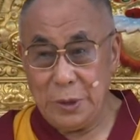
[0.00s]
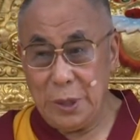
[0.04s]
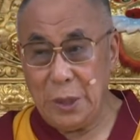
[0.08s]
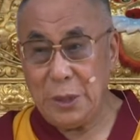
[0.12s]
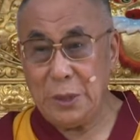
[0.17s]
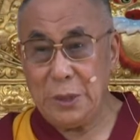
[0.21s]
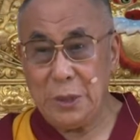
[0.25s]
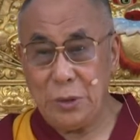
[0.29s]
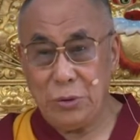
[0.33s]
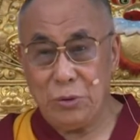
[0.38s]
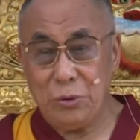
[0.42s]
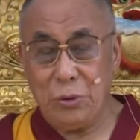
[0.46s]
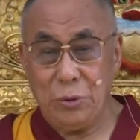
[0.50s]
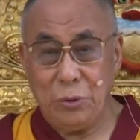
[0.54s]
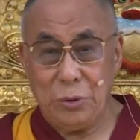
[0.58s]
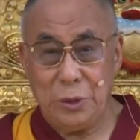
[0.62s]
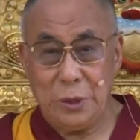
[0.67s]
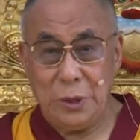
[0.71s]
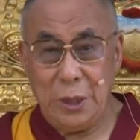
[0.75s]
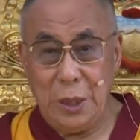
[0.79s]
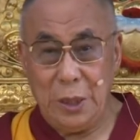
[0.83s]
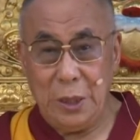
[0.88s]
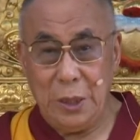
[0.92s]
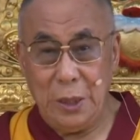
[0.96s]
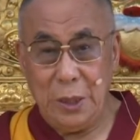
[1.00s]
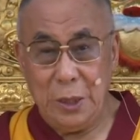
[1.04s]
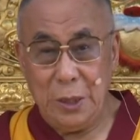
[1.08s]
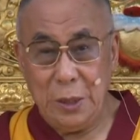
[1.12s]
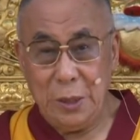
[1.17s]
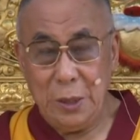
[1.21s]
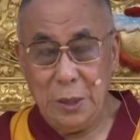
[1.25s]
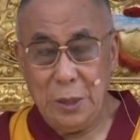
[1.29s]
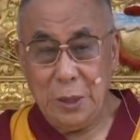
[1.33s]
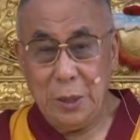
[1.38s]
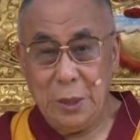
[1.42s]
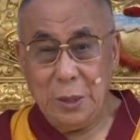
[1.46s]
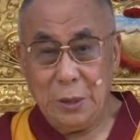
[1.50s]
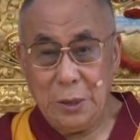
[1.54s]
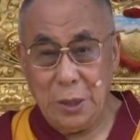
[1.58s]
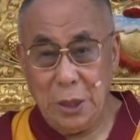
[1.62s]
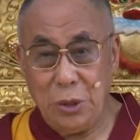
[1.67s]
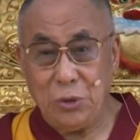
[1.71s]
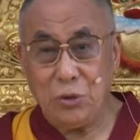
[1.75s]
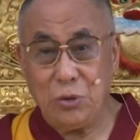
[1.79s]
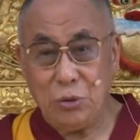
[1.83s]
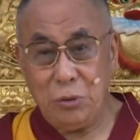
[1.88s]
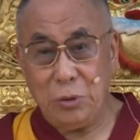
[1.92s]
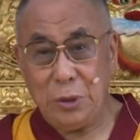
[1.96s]
So therefore,
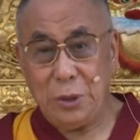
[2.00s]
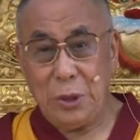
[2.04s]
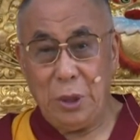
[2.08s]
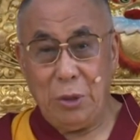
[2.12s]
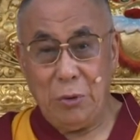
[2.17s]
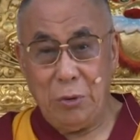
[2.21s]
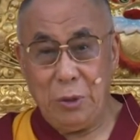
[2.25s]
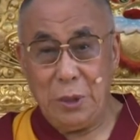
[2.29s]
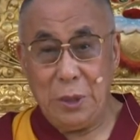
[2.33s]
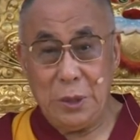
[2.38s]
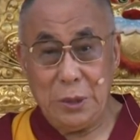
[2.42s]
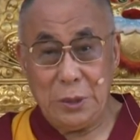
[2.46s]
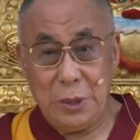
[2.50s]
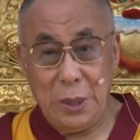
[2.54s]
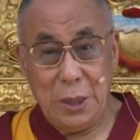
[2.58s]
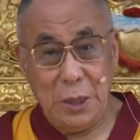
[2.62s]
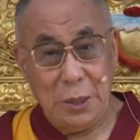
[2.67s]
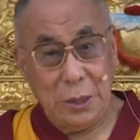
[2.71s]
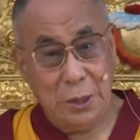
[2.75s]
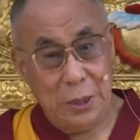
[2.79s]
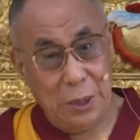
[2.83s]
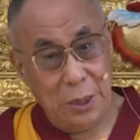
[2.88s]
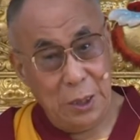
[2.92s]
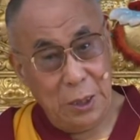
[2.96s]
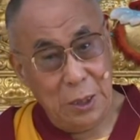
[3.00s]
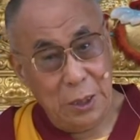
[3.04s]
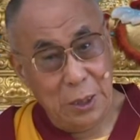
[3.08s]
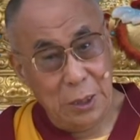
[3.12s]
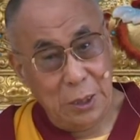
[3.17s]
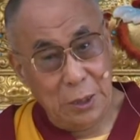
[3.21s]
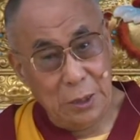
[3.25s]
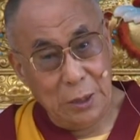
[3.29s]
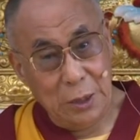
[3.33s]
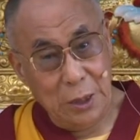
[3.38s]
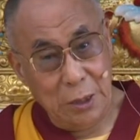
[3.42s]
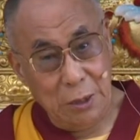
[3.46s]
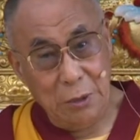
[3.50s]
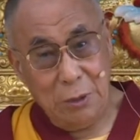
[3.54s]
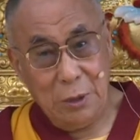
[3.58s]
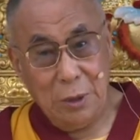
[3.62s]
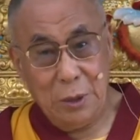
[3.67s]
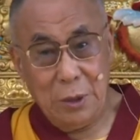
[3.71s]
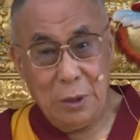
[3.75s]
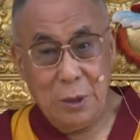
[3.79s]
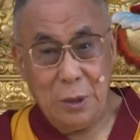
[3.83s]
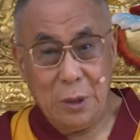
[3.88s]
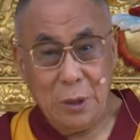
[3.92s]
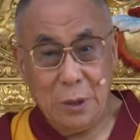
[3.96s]
when it is said that one must strive
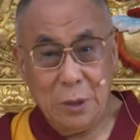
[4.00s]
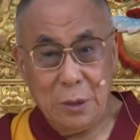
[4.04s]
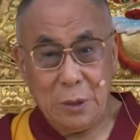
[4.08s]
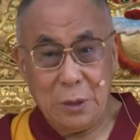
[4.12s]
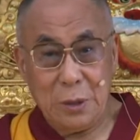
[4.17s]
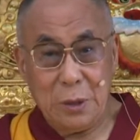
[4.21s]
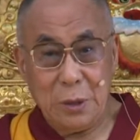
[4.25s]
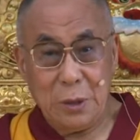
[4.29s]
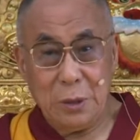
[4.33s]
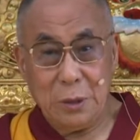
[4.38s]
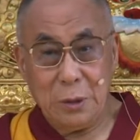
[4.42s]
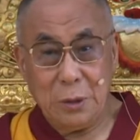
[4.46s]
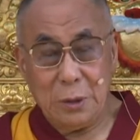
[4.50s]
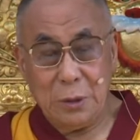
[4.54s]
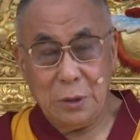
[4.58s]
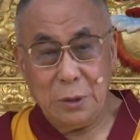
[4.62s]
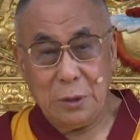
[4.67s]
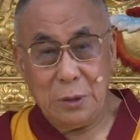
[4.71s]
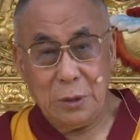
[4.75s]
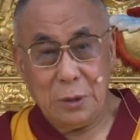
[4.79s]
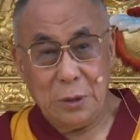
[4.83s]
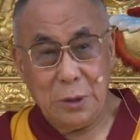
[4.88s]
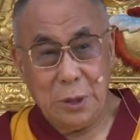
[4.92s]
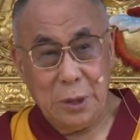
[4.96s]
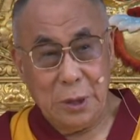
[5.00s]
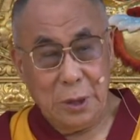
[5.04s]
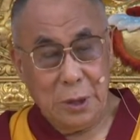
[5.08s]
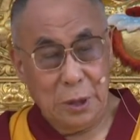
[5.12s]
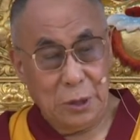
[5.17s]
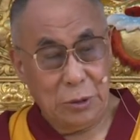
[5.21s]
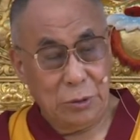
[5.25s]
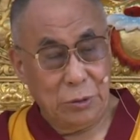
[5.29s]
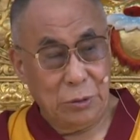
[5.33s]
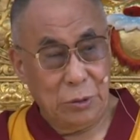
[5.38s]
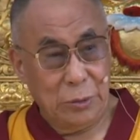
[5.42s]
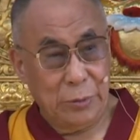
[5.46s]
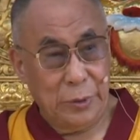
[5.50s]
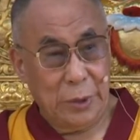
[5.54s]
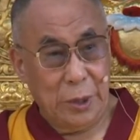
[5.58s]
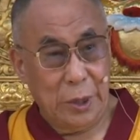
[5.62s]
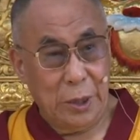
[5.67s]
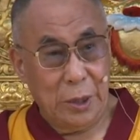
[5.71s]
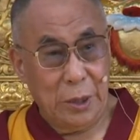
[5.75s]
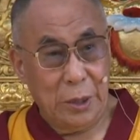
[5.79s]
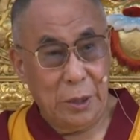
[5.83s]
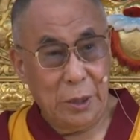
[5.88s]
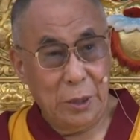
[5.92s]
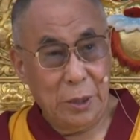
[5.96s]
to understand the dependent
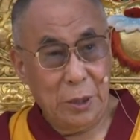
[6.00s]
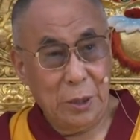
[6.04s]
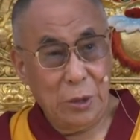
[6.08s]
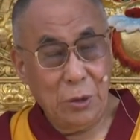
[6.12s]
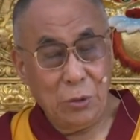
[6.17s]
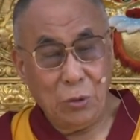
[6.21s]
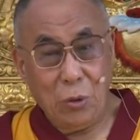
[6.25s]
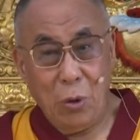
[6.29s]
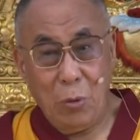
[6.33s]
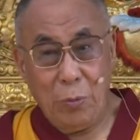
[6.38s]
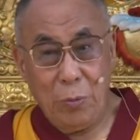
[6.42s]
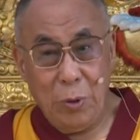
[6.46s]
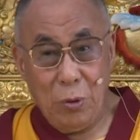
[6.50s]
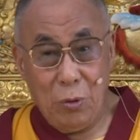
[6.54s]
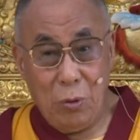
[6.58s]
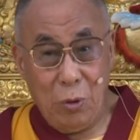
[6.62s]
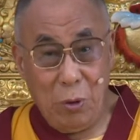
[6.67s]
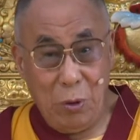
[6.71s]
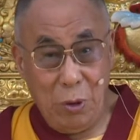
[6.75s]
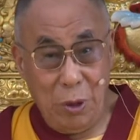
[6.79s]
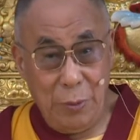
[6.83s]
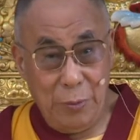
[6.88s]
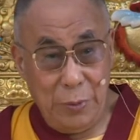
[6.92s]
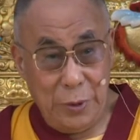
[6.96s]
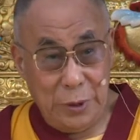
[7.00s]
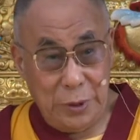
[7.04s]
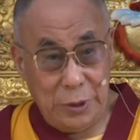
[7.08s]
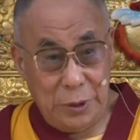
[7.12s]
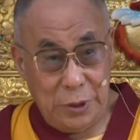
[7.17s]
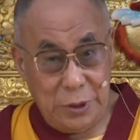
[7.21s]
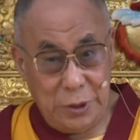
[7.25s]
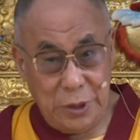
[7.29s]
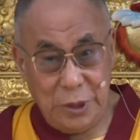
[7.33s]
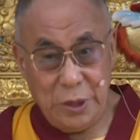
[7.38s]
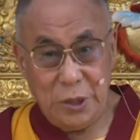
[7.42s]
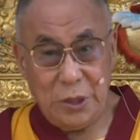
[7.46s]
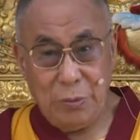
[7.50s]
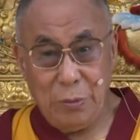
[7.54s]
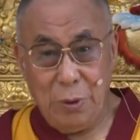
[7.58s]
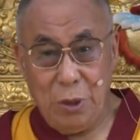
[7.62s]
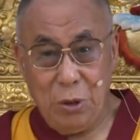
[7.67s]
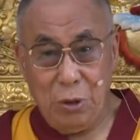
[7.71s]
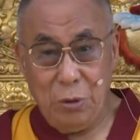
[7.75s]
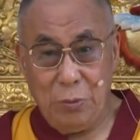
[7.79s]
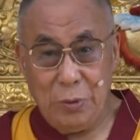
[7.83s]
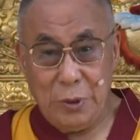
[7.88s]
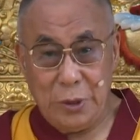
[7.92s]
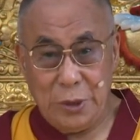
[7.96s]
arising, and when we speak about the
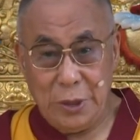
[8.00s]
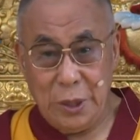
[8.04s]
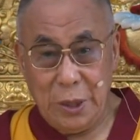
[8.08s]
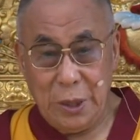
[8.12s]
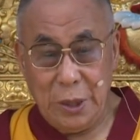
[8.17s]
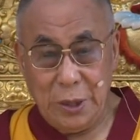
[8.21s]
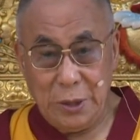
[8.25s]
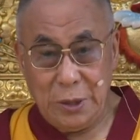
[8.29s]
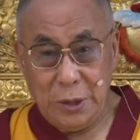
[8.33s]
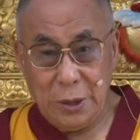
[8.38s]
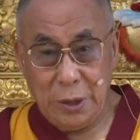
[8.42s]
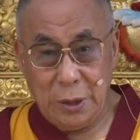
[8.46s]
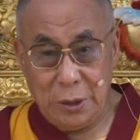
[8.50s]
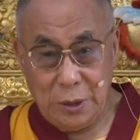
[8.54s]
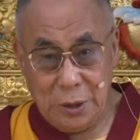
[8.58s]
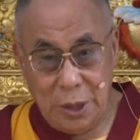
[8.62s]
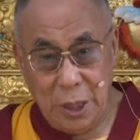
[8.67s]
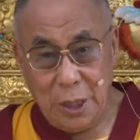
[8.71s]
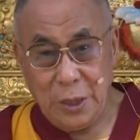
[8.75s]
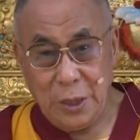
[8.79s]
dependent origination,